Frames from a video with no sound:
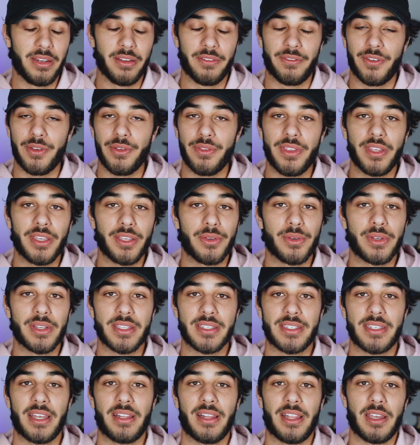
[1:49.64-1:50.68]
And if you think you can
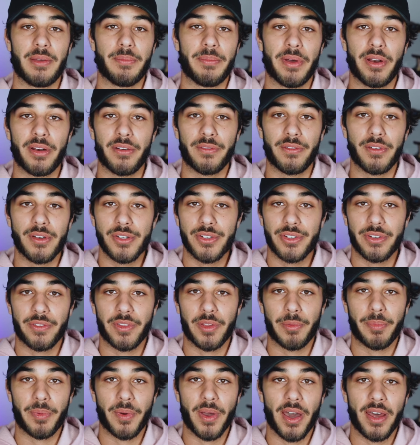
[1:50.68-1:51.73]
sell a better version of
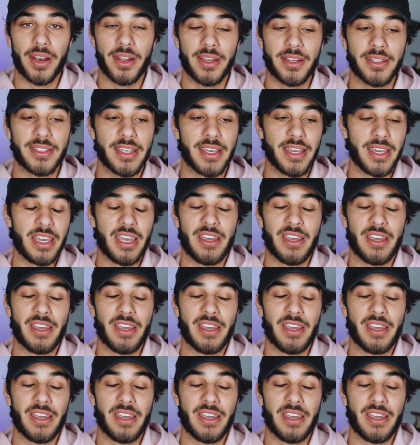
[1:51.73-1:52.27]
the product,